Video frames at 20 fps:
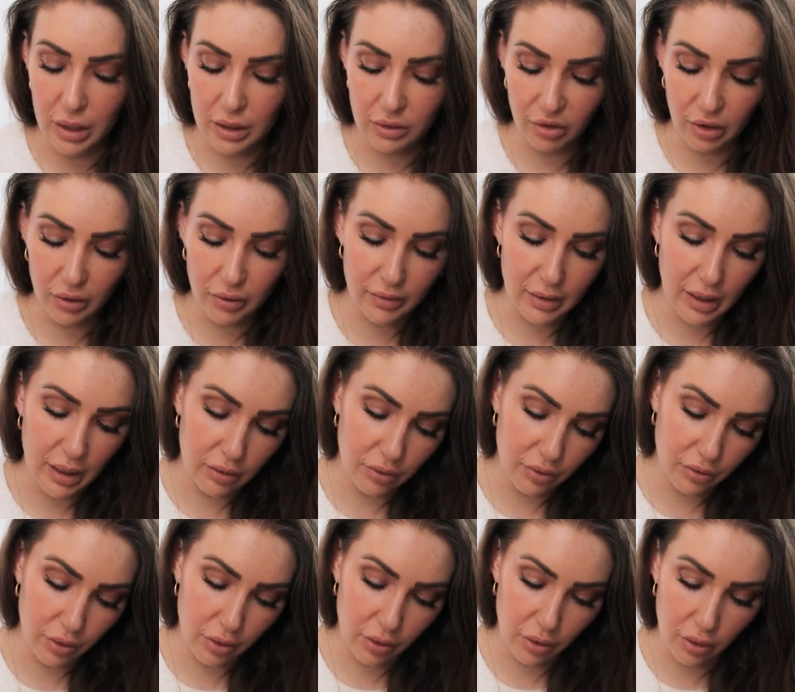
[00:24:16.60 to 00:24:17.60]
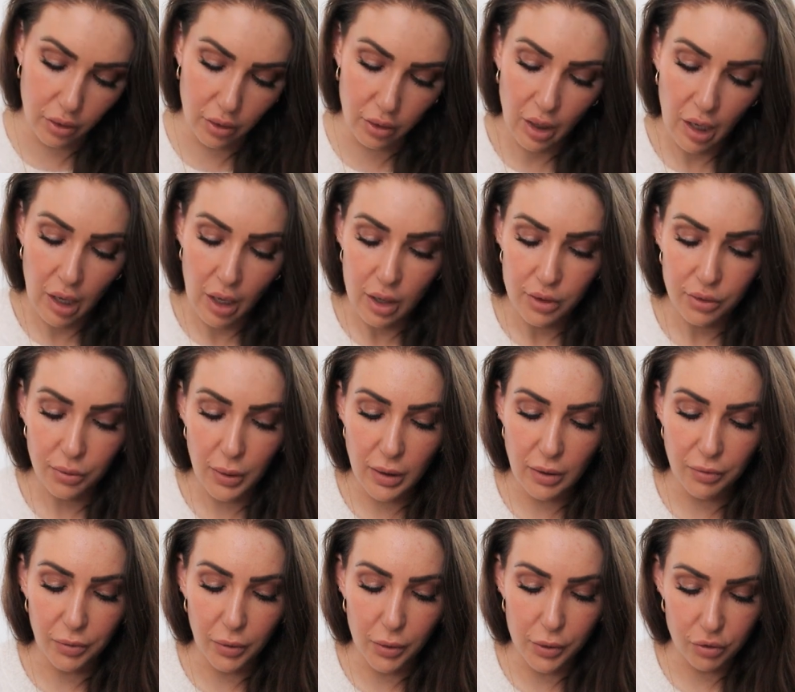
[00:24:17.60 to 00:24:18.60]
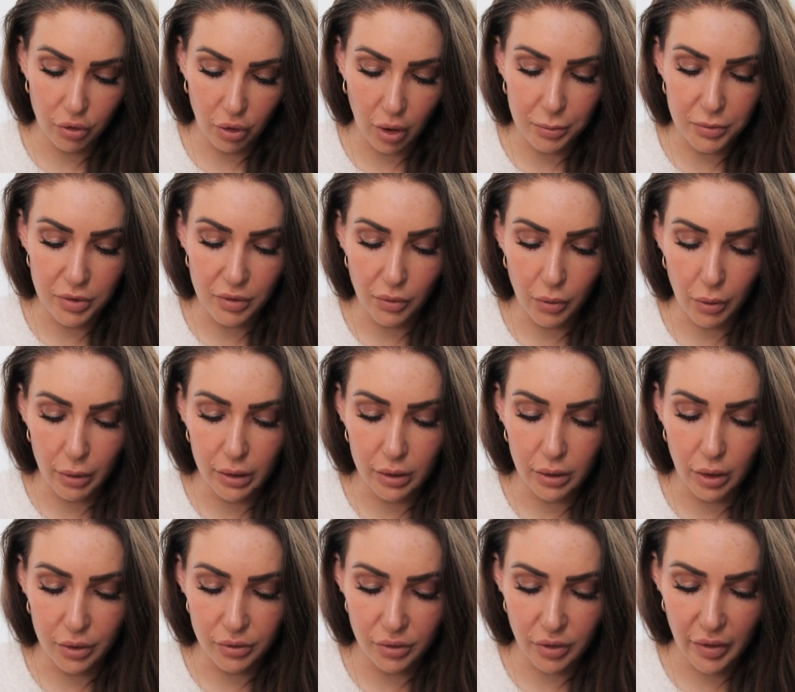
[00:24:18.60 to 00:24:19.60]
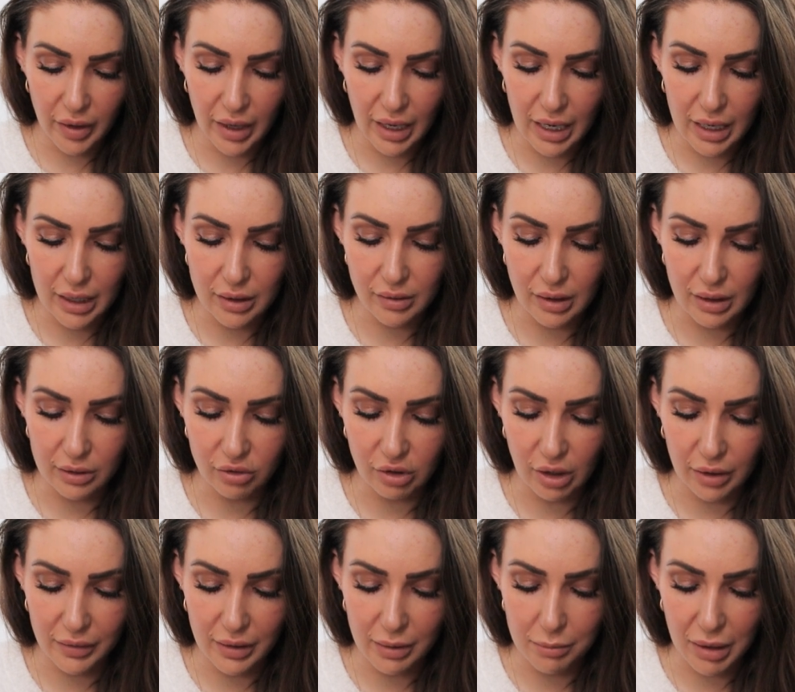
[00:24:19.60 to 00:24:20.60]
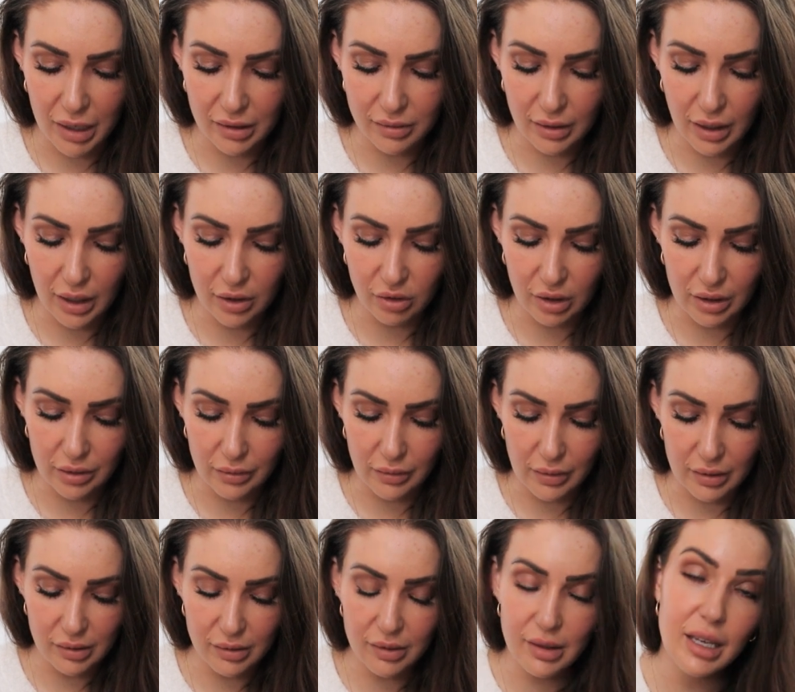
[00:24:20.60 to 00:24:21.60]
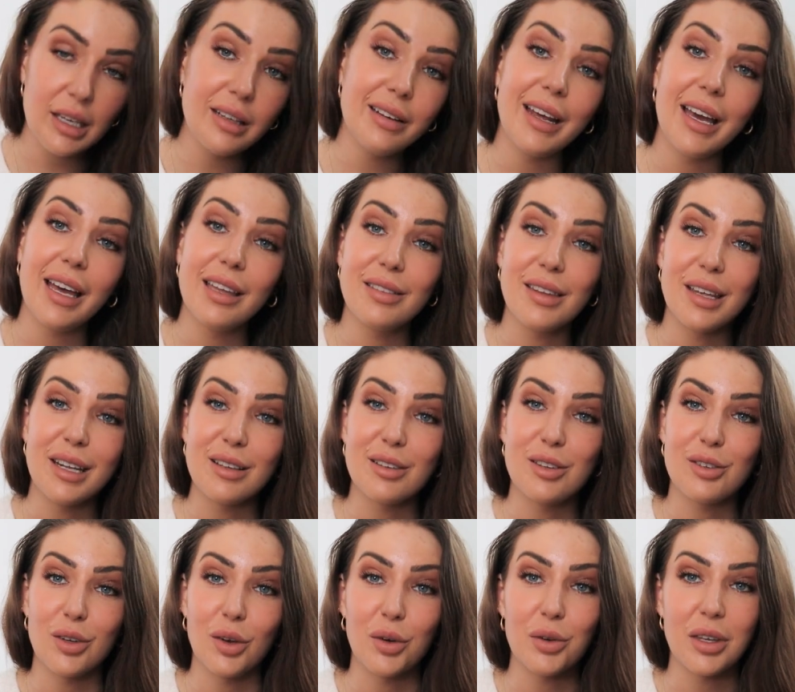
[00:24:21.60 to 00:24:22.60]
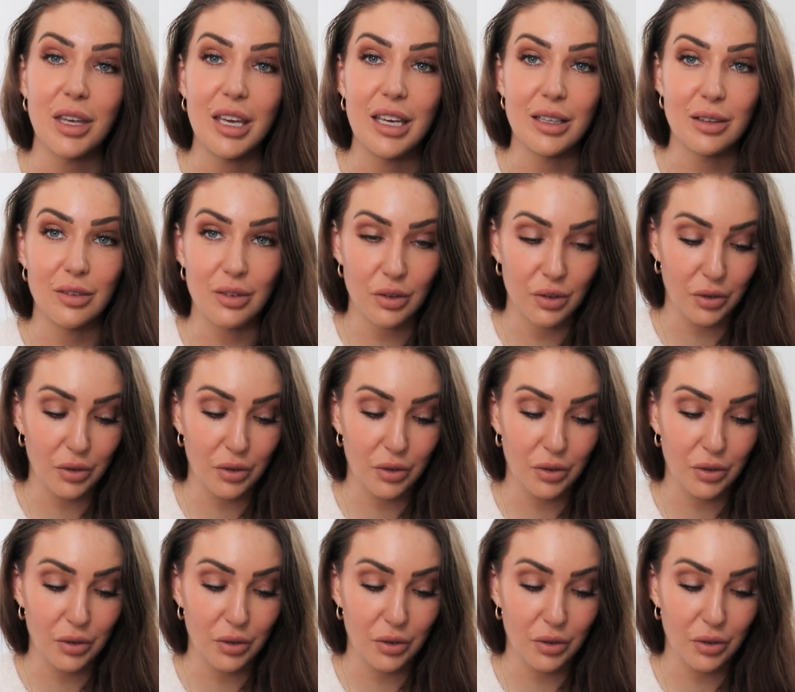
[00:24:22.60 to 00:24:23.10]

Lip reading: it just says to do 3 to 4 drops of oil onto the hands and gently massage into the skin and let it soak in.